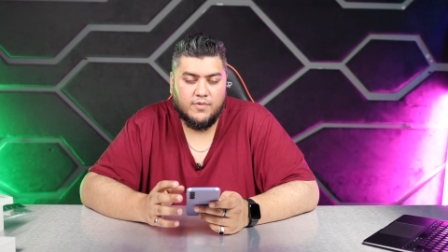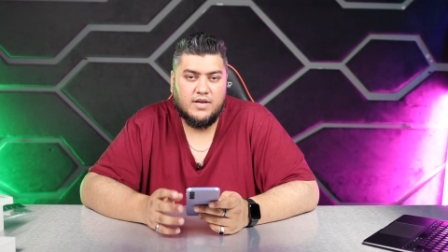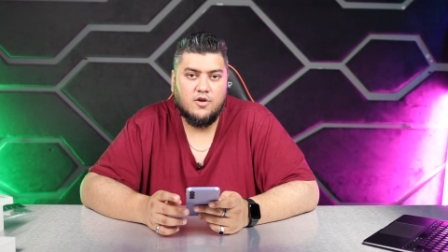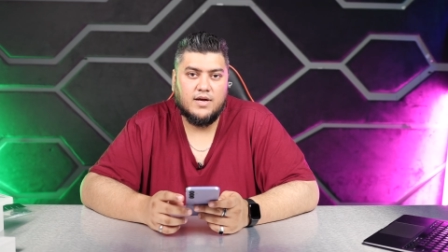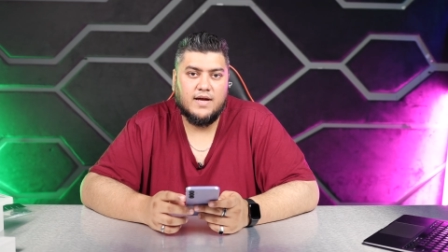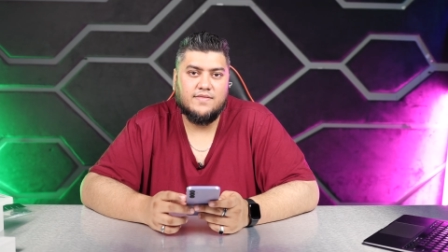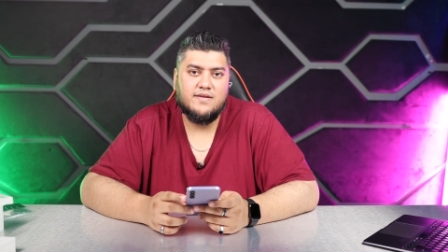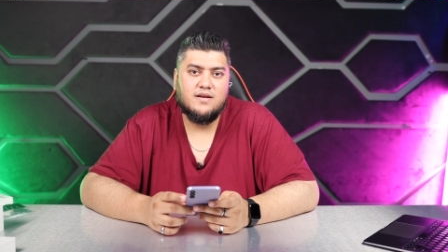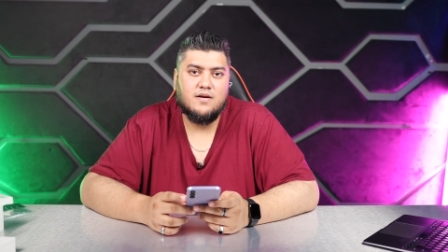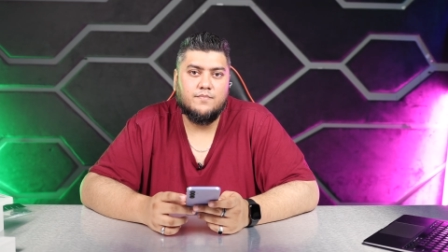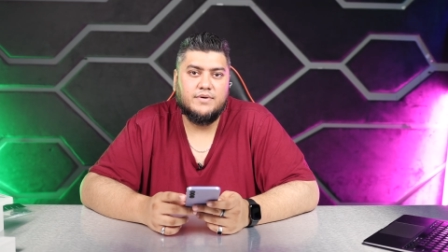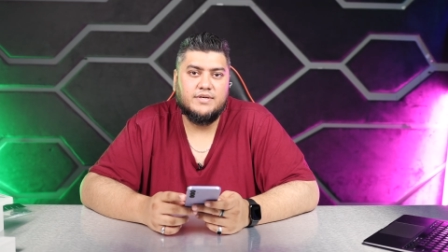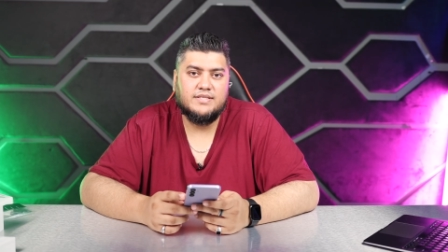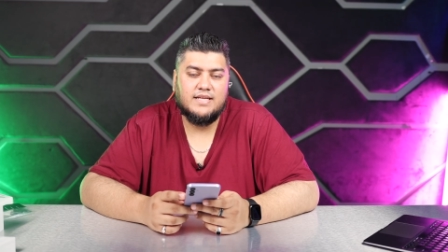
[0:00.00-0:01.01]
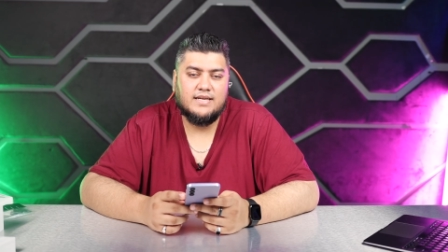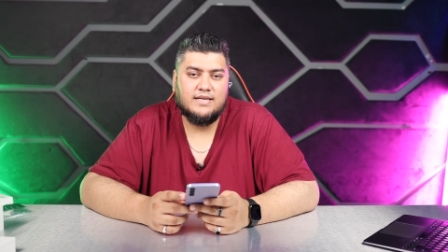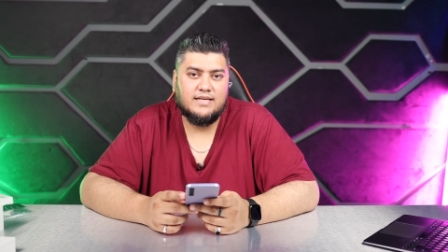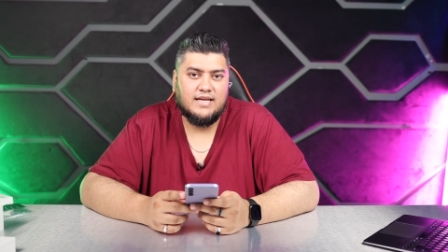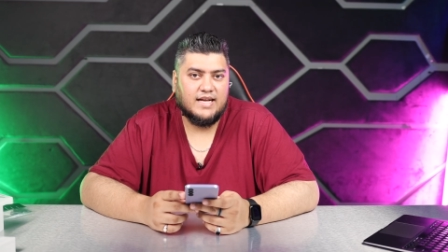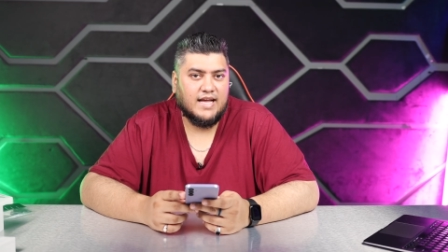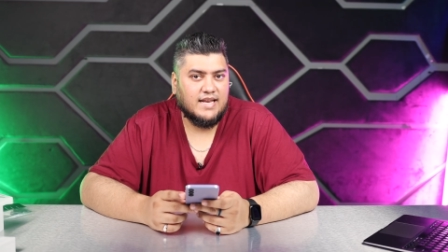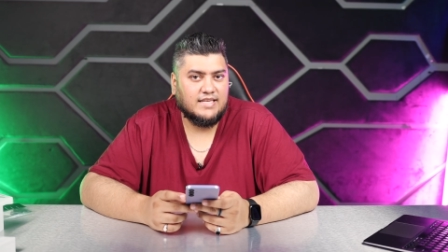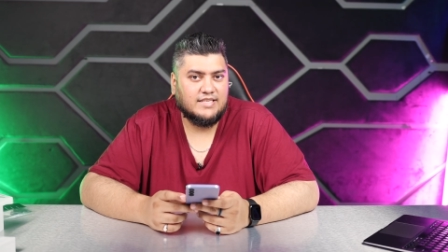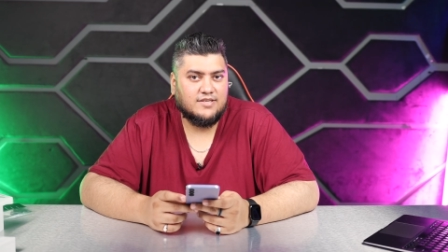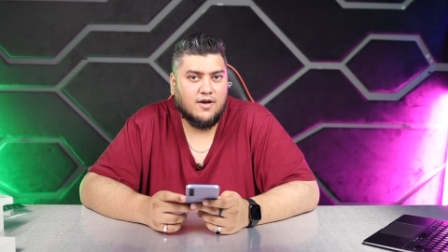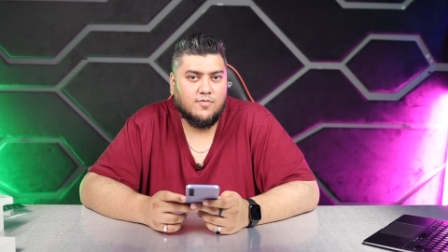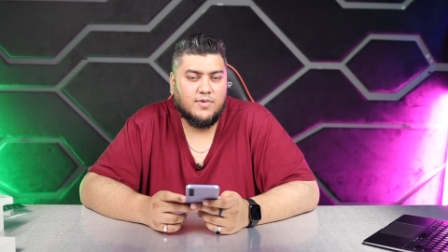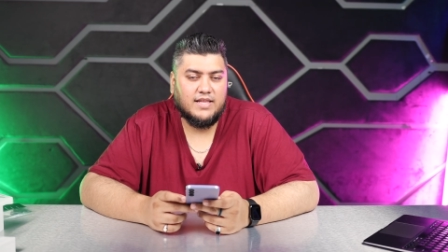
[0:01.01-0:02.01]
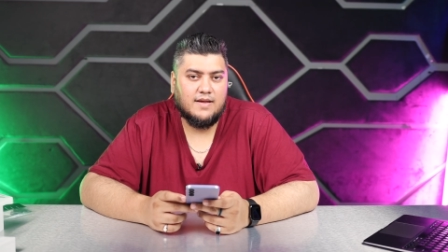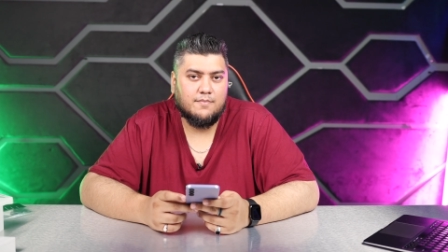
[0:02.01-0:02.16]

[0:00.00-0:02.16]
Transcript: we look at the numbers, then again, it's not really